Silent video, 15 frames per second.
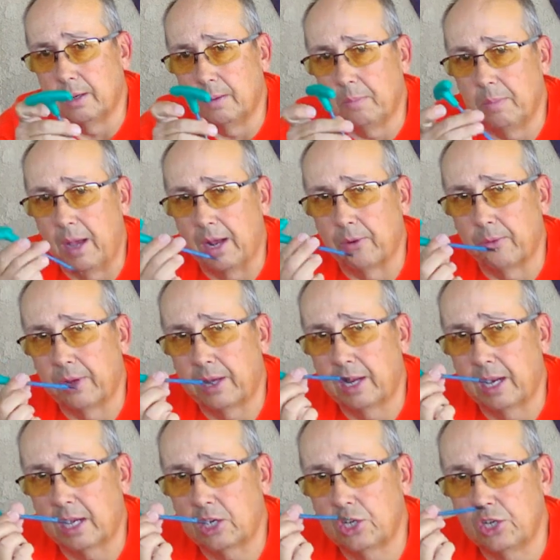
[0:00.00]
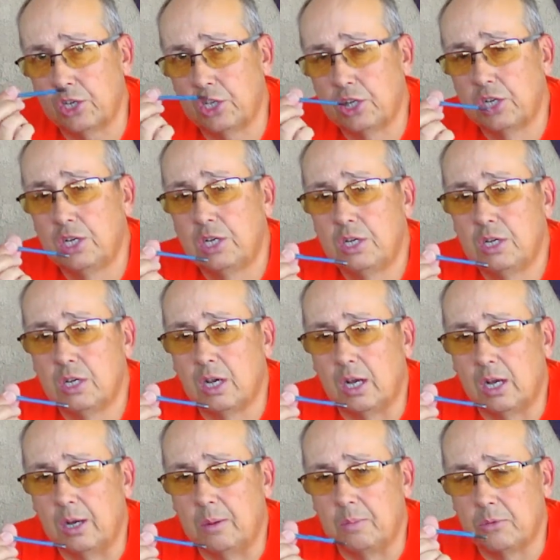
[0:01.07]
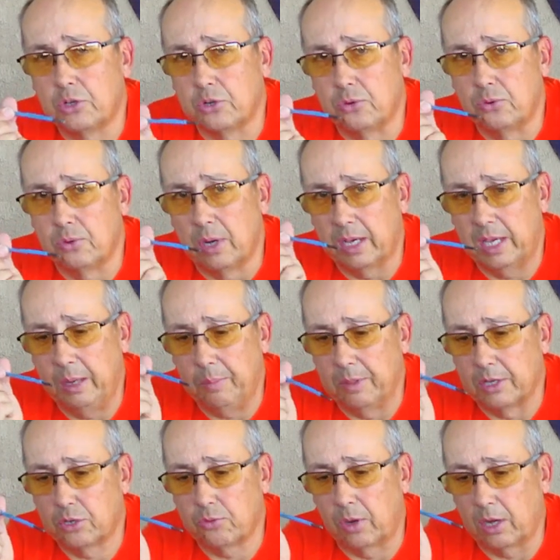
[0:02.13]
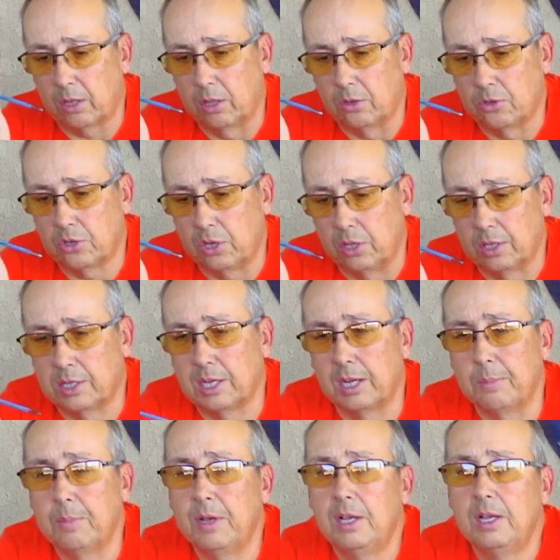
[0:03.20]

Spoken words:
battery connections. So I keep this right close all the time.